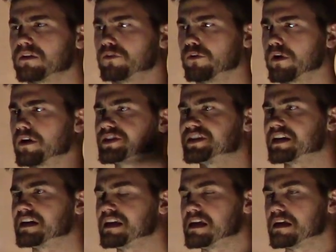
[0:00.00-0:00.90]
there aren't
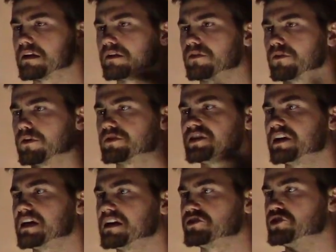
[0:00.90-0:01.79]

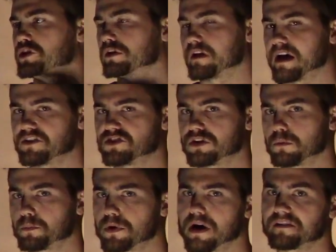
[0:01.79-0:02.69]
any geological
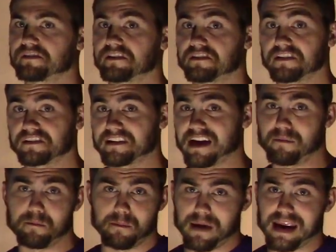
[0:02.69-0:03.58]
processes
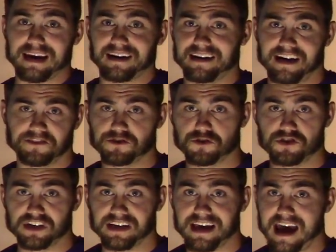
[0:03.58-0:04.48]
that make
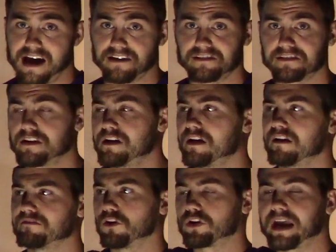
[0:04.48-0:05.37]
nitrogen gas.
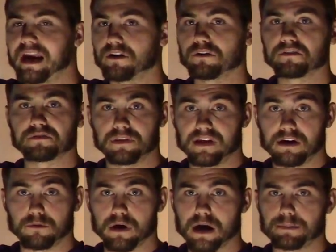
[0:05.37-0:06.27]
Volcanoes, when they
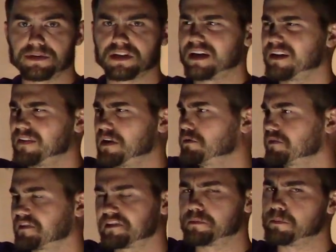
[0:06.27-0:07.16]
erupt, they
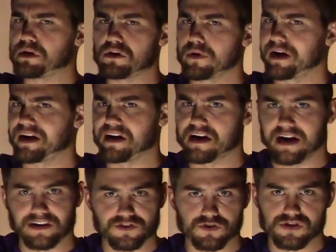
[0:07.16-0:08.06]
don't spew any
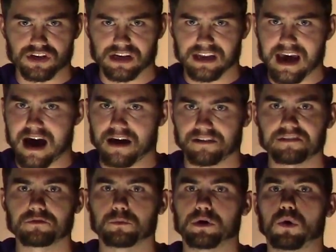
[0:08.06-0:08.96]
nitrogen
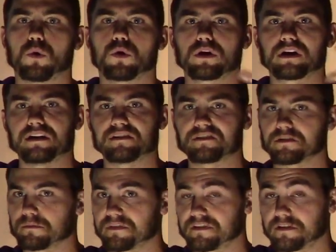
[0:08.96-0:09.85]
gas. When
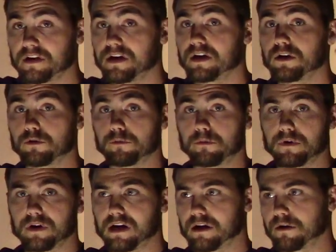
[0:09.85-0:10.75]
organisms
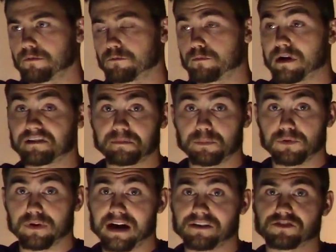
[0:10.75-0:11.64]

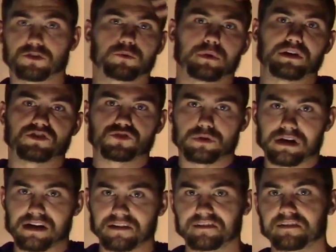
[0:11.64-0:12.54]
respirate, or when
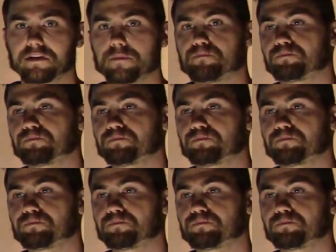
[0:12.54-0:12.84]
trees